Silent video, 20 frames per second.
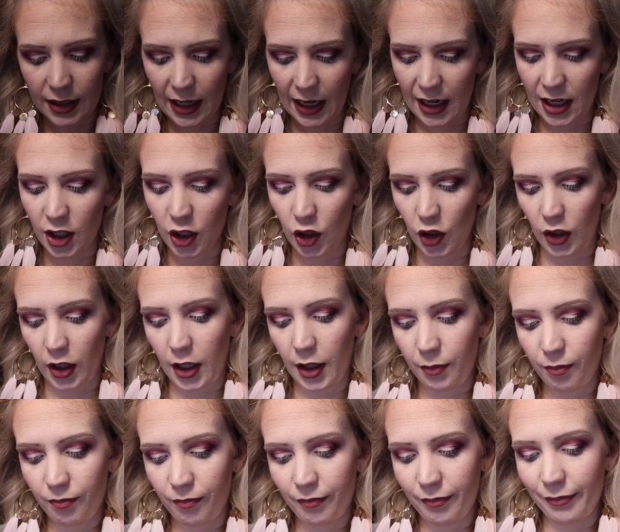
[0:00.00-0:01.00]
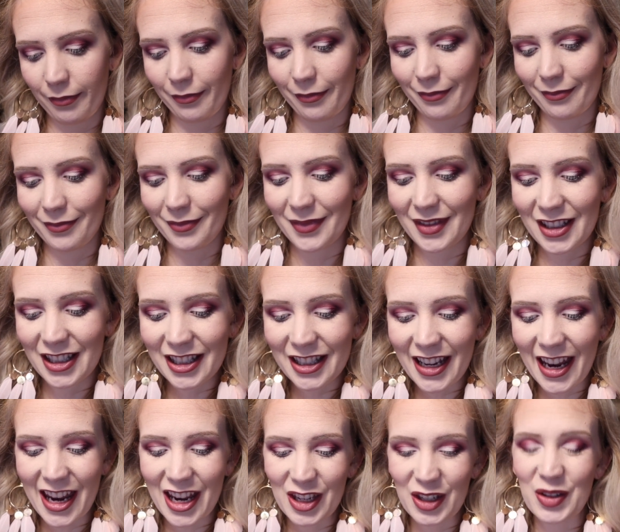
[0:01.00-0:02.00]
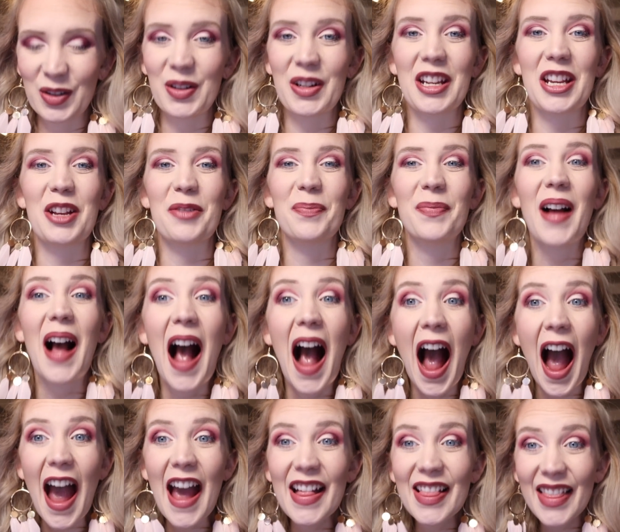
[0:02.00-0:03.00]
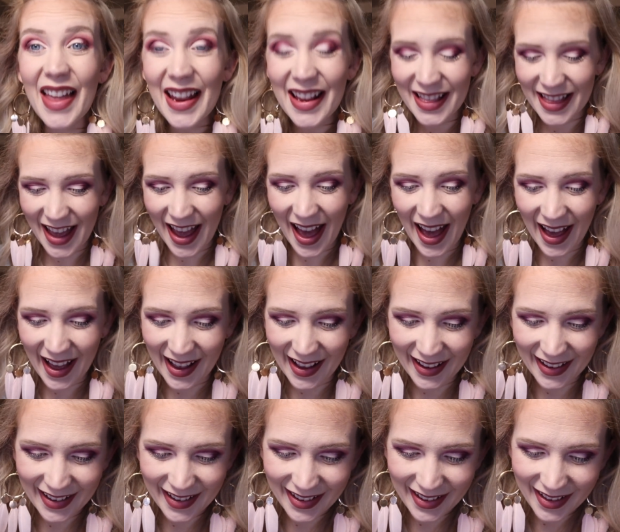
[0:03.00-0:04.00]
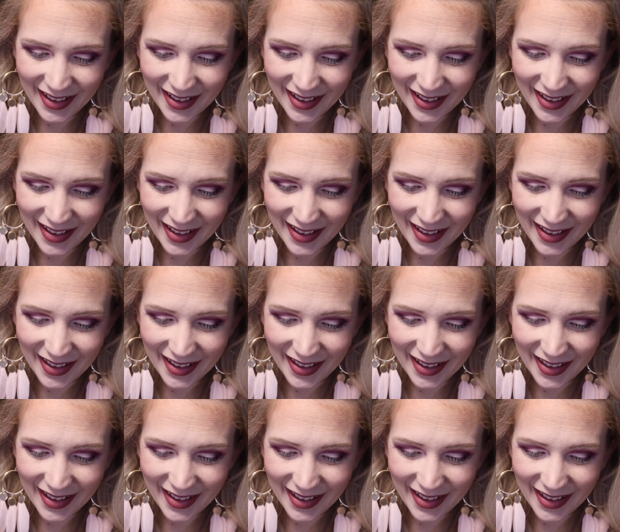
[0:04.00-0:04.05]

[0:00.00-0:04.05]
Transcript: Daydream. Daydream. I like that.